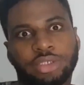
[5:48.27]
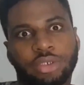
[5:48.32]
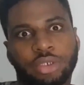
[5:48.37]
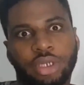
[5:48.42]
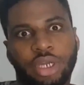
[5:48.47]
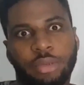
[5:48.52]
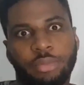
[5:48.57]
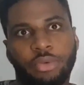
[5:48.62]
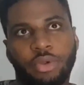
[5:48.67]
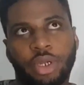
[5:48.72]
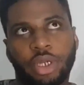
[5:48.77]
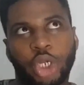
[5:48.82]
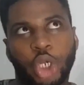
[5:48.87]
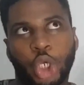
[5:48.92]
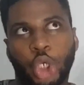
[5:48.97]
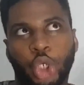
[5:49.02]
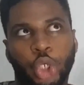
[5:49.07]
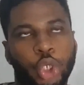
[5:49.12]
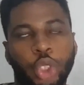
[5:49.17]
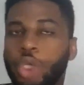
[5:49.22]

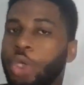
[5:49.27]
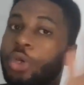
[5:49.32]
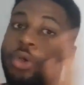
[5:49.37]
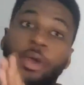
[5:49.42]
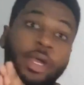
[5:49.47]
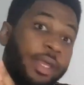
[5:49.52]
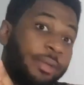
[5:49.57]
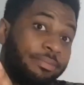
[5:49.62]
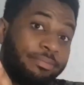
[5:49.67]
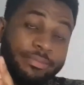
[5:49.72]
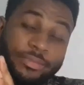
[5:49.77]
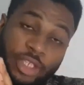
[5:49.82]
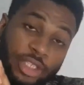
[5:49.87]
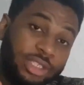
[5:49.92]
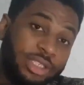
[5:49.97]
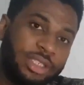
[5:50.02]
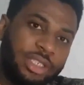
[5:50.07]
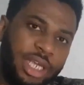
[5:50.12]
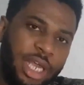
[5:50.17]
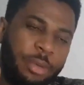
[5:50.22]
subscribers.
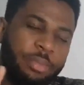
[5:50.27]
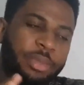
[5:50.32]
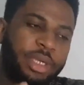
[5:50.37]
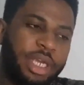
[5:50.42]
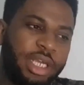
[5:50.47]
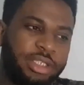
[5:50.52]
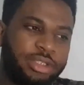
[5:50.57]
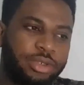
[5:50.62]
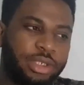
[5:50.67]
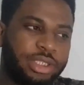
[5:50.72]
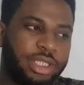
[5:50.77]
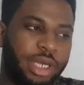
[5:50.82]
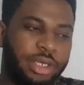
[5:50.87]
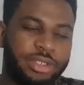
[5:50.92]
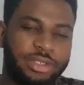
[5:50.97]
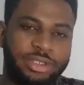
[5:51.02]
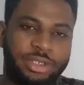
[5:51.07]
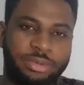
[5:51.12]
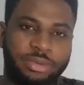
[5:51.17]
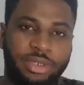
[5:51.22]
Just help me get to a
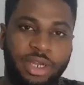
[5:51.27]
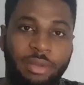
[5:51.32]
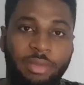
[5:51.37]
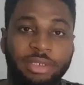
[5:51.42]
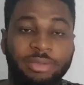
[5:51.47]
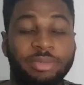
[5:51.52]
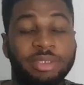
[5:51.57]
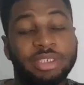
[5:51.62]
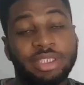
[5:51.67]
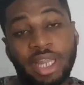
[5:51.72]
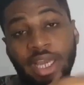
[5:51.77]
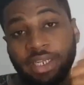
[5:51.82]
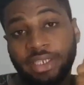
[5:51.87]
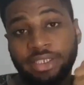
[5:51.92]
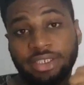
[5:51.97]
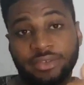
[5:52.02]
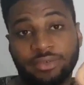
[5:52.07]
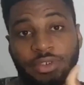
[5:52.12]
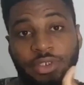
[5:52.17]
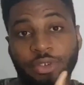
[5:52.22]
thousand subscribers. Please
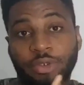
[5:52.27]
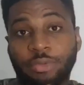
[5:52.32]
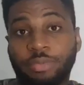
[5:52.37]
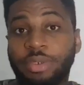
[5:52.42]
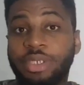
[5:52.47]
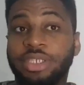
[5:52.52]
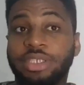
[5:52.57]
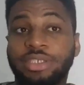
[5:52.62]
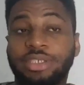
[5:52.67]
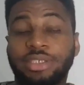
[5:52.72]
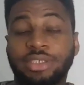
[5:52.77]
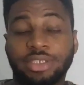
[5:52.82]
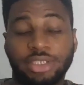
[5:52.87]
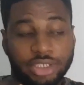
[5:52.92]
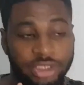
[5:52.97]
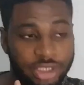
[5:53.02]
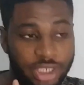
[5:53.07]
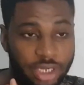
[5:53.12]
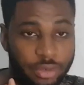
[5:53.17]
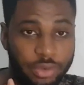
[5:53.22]
like this video. Please
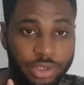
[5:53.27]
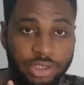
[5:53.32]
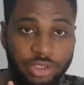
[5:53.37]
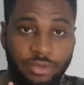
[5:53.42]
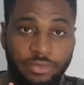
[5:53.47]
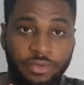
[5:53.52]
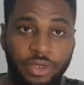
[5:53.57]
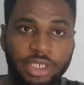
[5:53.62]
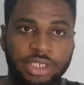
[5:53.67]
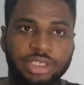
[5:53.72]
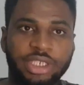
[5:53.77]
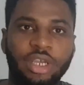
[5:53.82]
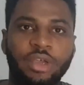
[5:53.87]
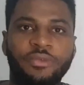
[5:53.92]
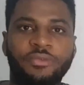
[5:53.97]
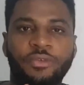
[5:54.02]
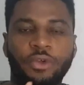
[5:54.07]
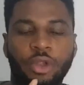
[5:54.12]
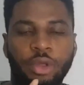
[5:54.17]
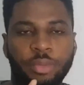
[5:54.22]
share with your
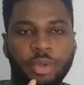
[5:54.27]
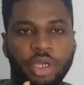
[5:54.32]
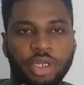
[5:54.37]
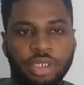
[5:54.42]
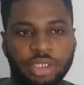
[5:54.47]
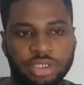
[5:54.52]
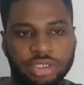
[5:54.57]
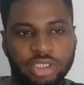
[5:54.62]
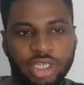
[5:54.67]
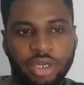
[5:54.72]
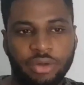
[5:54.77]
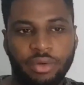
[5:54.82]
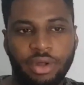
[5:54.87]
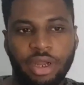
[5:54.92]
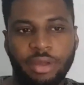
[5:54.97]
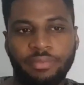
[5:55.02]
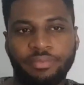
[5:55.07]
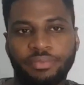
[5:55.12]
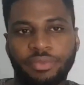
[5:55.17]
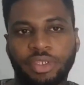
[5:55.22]
friends. Follow me on
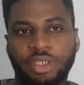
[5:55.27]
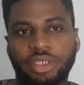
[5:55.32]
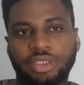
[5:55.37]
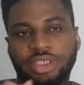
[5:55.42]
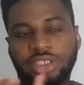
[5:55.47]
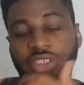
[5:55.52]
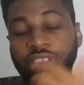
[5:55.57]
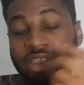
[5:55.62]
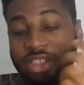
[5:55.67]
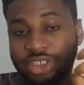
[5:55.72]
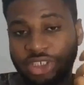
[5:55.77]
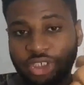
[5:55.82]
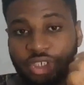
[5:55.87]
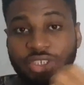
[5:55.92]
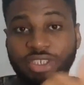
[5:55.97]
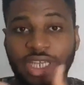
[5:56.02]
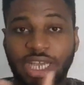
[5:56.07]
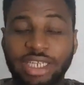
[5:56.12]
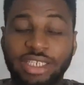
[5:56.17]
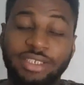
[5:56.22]
Instagram see the
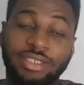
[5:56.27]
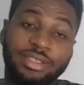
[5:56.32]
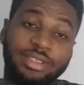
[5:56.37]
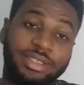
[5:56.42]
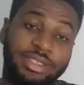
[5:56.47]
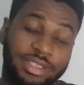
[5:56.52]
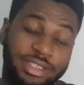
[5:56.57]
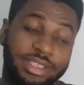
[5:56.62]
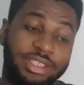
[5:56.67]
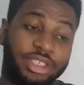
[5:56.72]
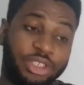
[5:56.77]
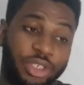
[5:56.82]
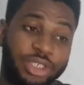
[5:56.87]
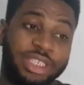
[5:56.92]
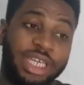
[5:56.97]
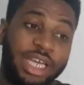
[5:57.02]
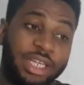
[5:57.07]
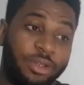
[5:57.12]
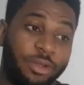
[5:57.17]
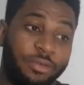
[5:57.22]
short and see the
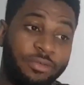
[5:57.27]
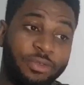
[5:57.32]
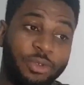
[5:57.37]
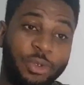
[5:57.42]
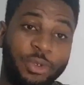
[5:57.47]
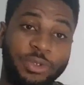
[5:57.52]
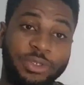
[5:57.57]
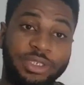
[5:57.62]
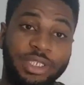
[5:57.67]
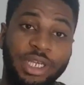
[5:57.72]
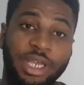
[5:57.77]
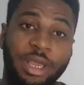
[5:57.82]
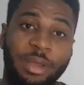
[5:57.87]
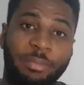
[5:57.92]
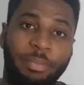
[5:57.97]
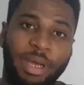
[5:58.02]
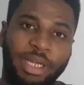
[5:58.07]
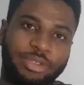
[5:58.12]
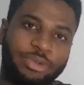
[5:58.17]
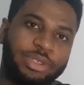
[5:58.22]
shorthand of those
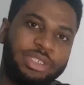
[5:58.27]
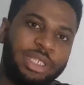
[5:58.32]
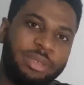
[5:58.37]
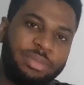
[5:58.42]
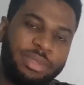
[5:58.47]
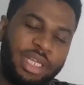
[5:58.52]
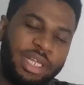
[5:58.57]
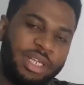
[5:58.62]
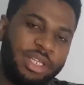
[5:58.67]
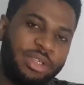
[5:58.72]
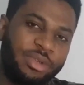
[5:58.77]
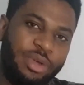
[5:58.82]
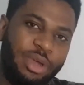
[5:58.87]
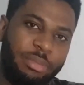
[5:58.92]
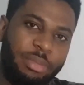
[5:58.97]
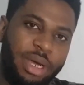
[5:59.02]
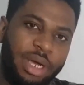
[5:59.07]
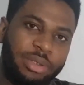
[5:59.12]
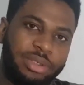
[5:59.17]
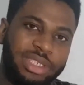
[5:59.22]
pathways I'm telling
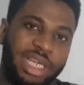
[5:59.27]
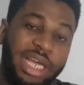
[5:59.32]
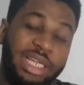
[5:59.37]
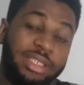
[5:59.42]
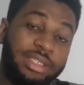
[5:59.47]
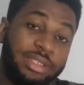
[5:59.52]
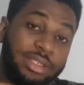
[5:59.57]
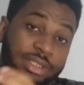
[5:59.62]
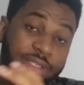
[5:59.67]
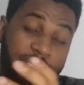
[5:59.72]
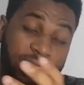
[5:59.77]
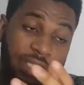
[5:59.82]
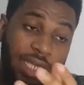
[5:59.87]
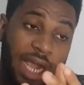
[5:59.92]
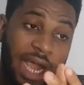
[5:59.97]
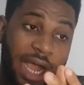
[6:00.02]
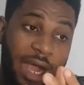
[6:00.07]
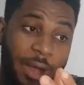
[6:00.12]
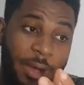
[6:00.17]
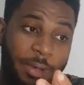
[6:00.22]
you about and
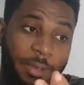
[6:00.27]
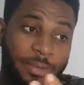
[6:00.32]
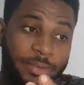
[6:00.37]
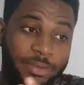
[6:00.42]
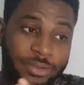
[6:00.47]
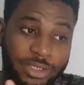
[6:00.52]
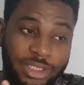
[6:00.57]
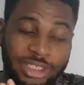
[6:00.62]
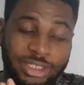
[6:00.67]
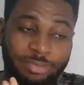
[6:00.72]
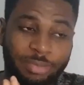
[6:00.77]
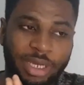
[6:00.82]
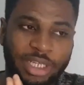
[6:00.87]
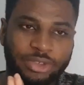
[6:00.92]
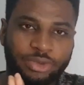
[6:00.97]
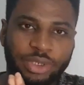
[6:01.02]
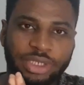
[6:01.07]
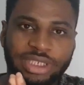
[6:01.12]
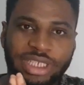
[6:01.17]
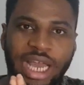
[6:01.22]
see how these
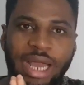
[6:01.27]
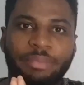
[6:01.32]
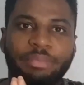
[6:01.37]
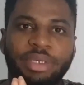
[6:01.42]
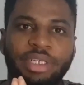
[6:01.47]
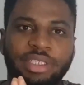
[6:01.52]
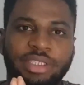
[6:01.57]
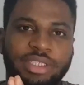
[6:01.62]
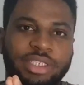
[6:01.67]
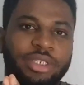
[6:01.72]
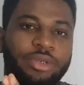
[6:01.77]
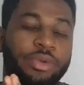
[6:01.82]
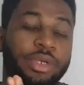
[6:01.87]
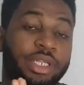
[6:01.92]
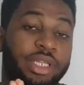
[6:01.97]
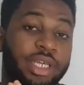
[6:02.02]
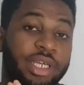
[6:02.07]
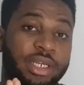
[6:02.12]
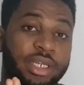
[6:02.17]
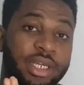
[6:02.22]
pathways can be
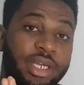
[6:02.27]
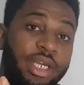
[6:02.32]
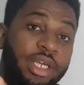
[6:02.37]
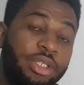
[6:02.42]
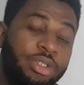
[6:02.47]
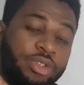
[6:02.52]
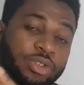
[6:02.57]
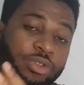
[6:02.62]
integrated